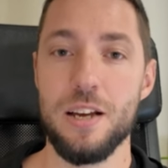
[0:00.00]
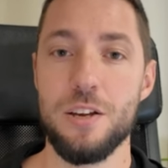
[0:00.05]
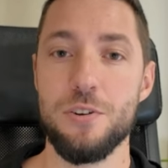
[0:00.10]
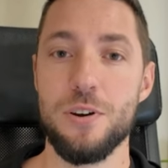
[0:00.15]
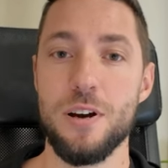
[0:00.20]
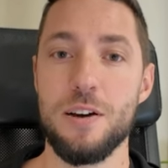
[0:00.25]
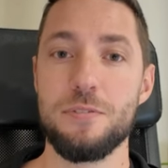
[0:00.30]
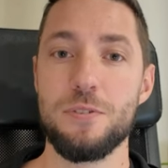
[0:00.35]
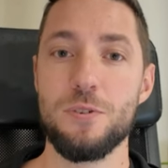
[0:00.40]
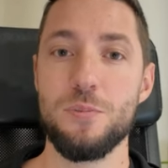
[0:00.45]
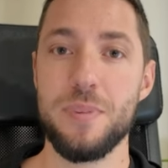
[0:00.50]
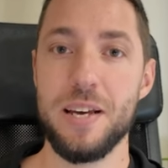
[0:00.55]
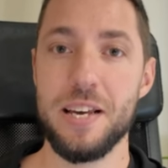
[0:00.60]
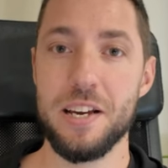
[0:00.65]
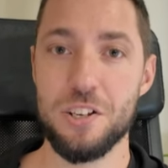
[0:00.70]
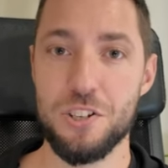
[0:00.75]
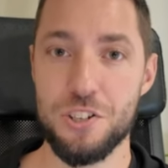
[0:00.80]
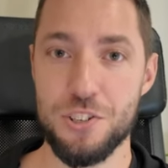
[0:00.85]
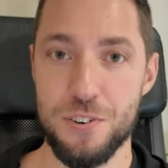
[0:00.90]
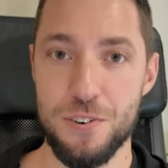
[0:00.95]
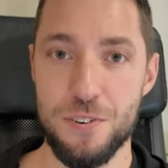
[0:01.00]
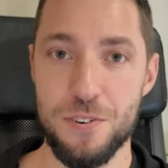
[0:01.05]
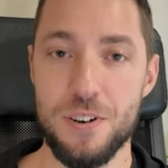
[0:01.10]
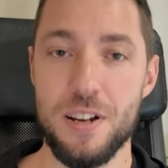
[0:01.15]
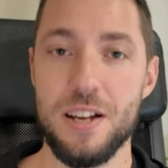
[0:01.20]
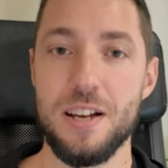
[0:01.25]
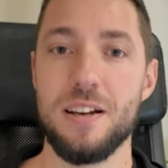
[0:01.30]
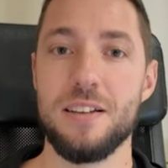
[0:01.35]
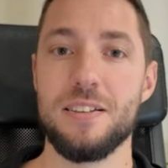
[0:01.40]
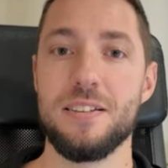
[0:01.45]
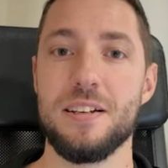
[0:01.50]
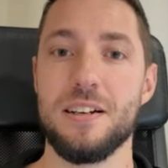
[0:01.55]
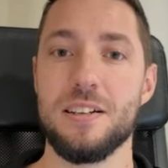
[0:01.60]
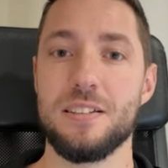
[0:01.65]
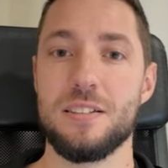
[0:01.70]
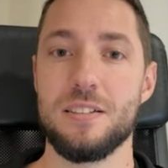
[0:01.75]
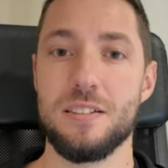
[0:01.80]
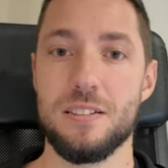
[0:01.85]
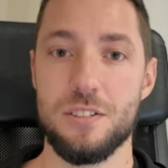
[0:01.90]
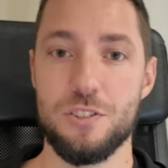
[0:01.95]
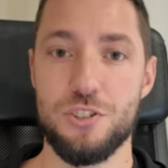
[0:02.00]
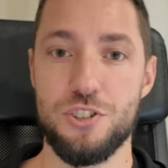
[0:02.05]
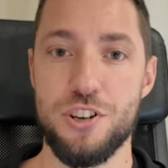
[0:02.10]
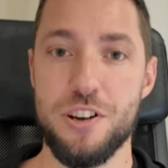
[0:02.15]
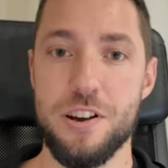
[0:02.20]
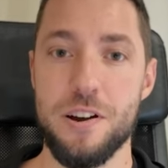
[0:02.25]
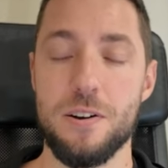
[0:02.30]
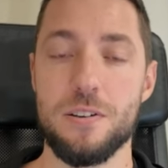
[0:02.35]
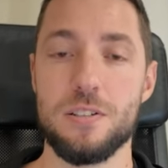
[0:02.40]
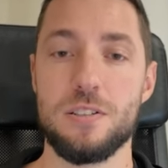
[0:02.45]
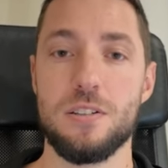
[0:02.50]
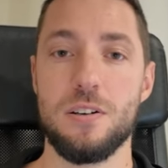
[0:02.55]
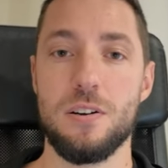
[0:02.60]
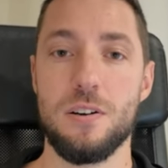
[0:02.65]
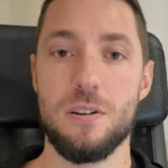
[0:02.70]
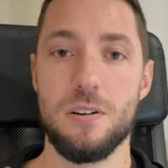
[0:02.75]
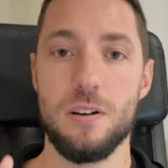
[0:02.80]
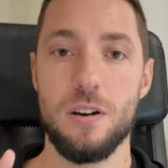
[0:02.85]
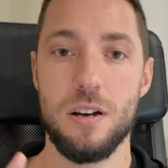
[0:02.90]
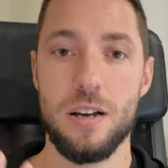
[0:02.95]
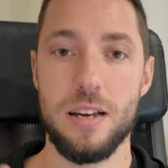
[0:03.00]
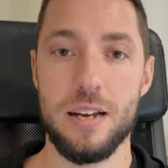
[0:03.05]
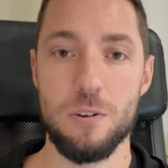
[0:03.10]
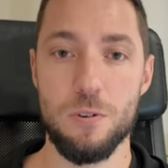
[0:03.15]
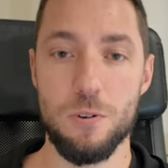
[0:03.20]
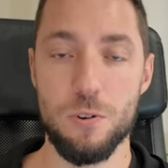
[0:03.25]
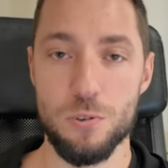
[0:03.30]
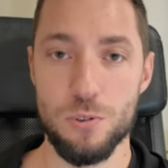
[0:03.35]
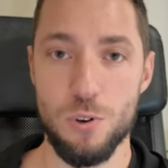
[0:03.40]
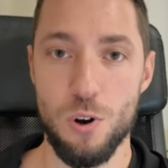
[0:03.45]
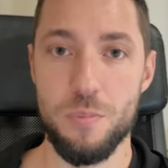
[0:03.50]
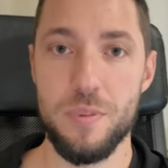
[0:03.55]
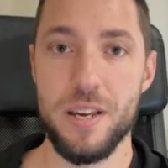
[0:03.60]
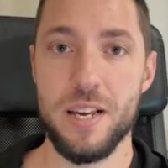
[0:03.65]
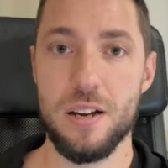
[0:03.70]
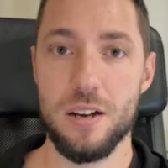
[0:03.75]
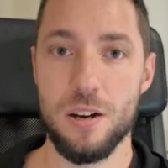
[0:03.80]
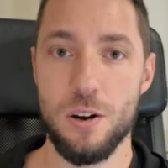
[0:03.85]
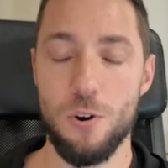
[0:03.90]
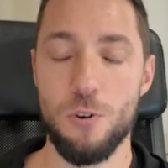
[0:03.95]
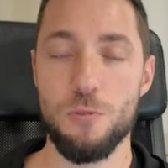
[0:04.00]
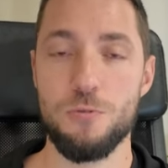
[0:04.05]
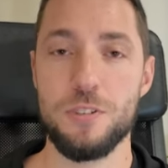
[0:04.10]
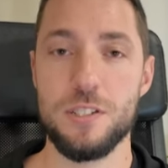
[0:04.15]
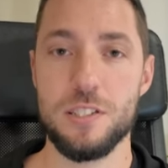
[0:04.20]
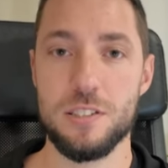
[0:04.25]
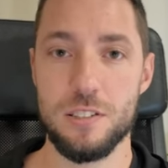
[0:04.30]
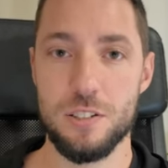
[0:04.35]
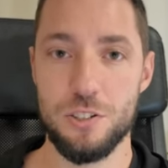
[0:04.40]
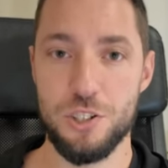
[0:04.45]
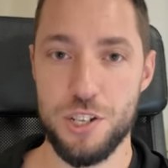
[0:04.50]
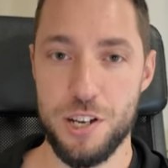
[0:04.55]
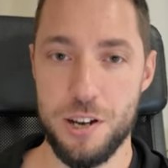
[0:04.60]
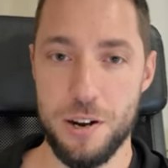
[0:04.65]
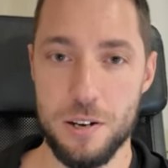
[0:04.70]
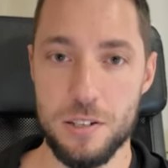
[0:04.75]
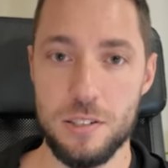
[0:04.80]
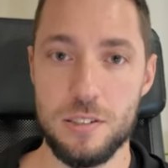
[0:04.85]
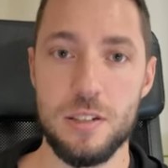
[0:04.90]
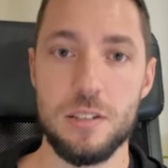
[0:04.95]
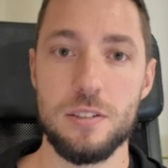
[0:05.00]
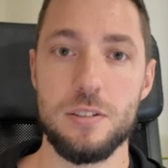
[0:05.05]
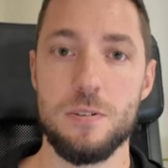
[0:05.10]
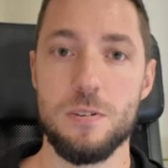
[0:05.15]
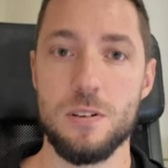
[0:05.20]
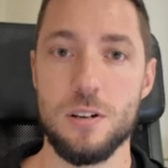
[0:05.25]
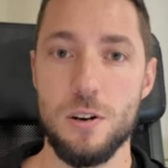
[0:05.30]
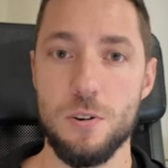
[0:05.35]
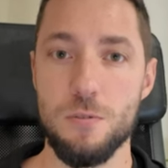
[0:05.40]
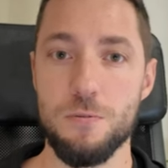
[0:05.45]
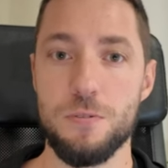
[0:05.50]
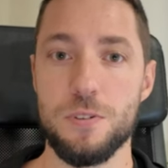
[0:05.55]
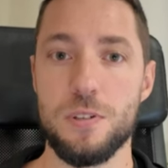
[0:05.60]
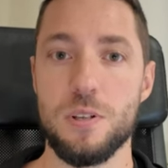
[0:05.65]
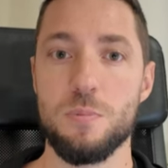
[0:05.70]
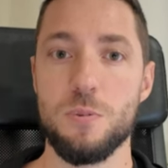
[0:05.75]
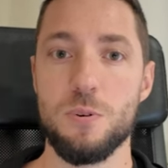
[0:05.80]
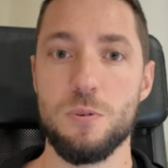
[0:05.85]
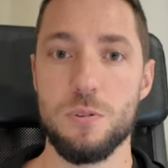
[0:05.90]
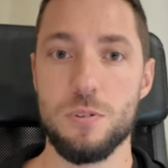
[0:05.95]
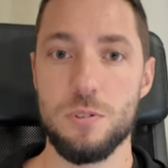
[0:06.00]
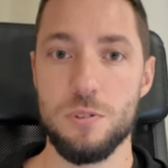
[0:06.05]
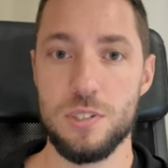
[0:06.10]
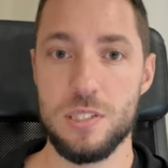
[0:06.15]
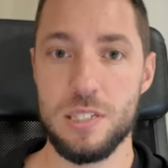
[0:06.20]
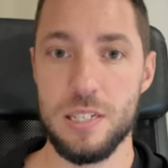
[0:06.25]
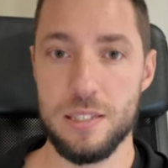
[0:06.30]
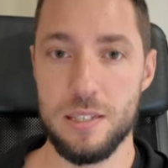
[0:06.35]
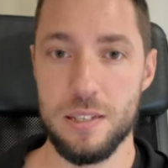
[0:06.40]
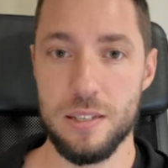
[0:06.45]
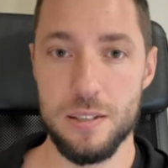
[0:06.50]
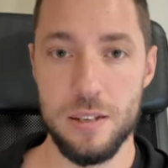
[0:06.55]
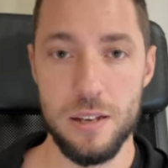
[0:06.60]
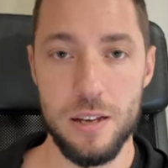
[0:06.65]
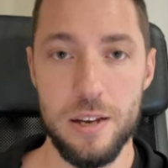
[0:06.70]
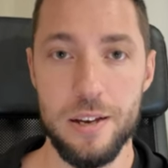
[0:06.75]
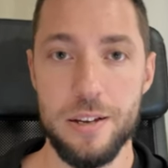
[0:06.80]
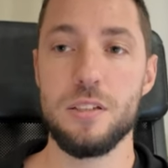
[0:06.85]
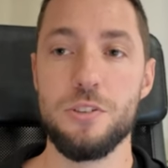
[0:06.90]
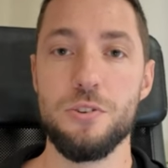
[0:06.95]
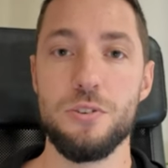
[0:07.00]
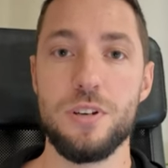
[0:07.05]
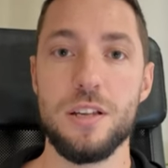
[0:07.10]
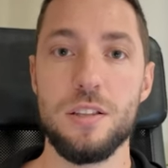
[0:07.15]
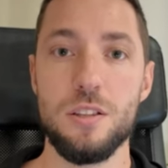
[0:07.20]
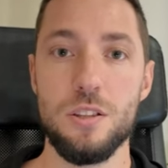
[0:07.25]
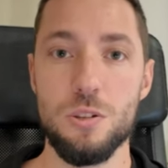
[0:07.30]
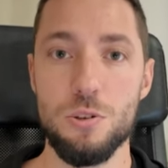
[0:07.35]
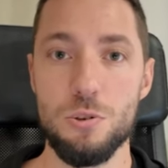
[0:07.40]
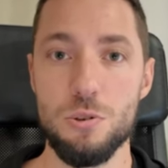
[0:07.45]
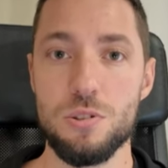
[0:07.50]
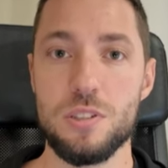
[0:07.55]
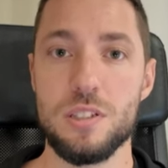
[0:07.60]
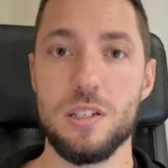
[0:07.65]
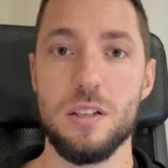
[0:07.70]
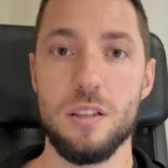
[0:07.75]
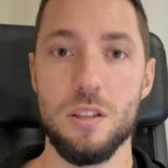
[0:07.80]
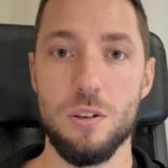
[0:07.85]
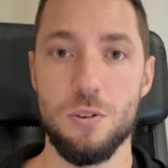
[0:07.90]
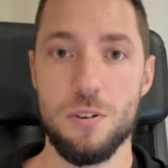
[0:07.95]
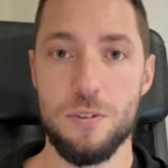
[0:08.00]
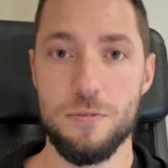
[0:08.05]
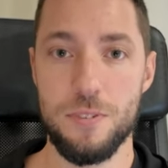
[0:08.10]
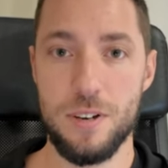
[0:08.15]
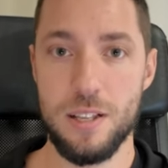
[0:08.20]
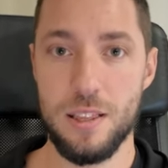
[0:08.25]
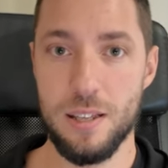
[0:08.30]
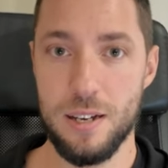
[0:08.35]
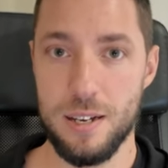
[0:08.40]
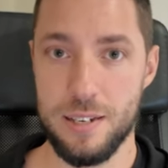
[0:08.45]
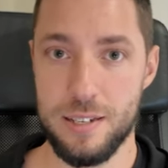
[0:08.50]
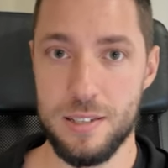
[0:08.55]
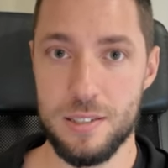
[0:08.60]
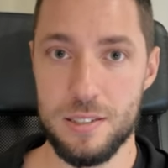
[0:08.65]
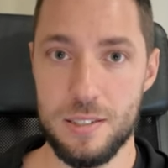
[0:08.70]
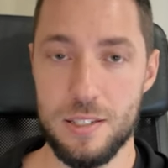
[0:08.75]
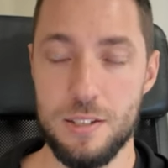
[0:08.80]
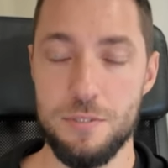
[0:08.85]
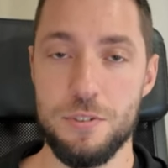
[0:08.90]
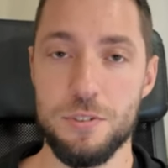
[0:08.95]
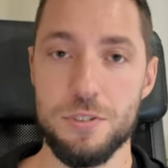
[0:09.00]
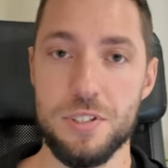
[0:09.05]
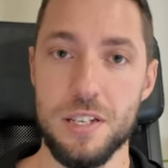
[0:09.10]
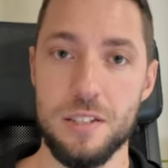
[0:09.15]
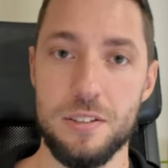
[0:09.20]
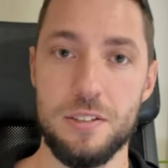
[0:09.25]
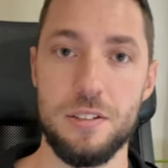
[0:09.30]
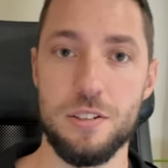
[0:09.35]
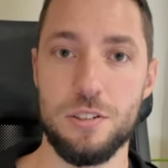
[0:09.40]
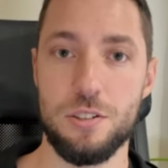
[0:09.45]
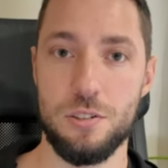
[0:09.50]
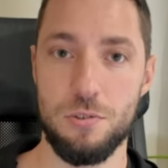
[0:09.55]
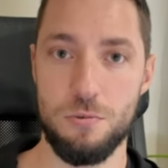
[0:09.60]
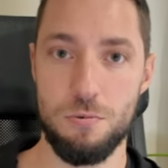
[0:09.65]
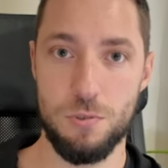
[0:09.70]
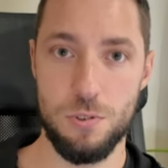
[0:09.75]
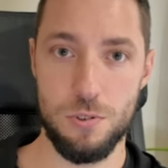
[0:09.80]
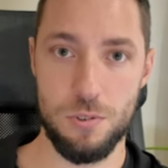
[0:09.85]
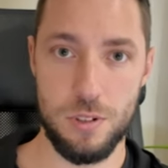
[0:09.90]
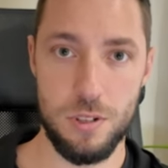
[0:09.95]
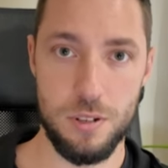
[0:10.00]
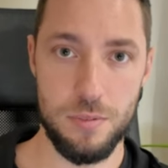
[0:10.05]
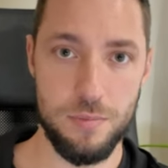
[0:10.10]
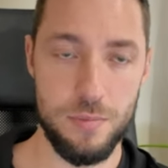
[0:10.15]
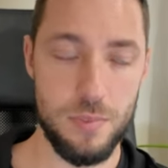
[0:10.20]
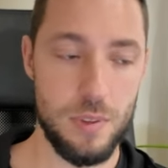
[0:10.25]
You have to make sure that the chairs are ergonomic office chairs that are comfortable to sit in. You can lose a lot of clients if you get this wrong.